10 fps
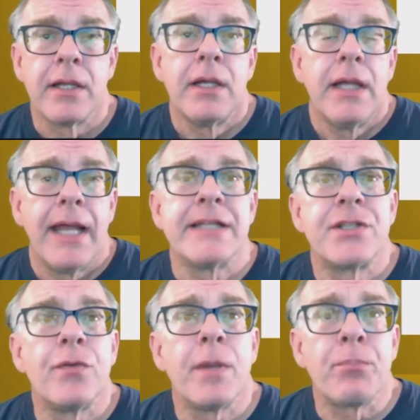And
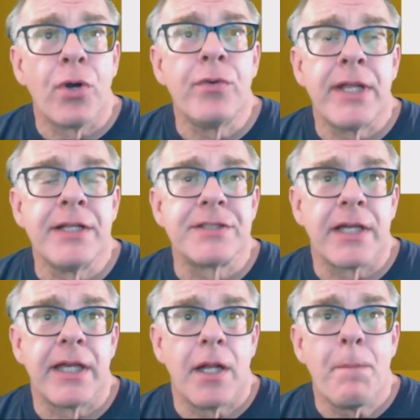so the proteins,
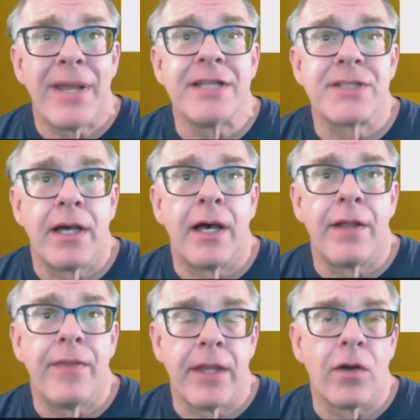again, based
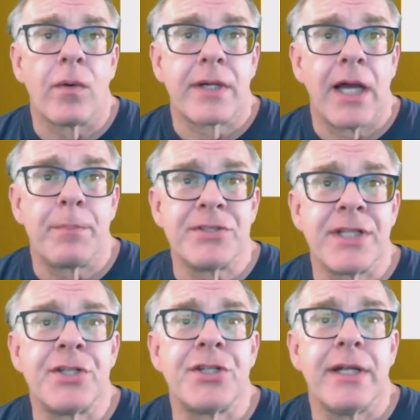on their
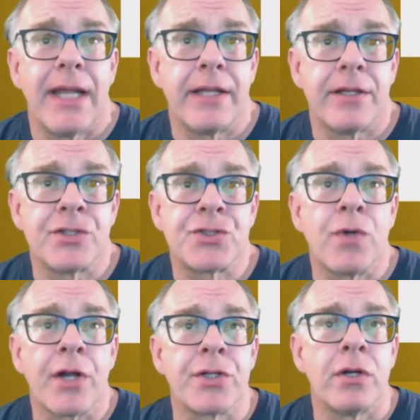composition and their
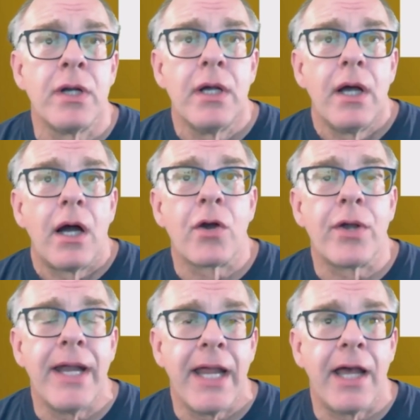structure, are
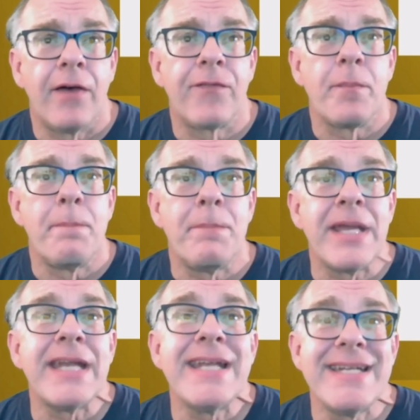going to have
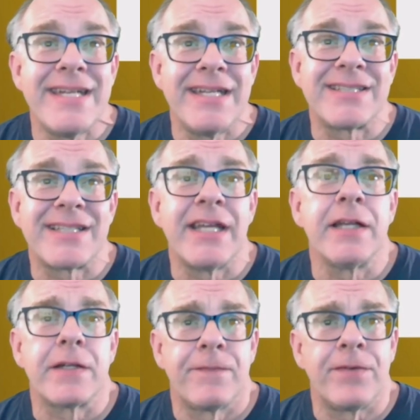many
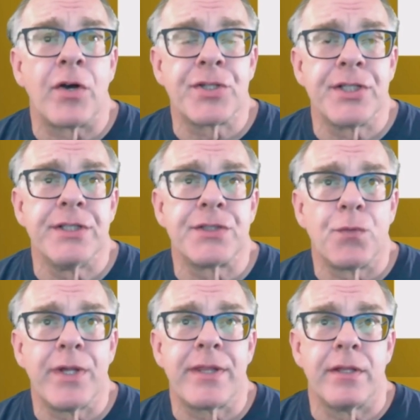distinct functions
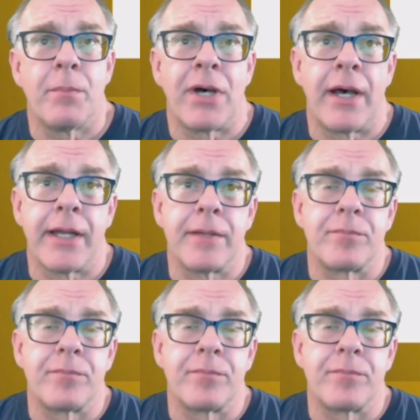within the body.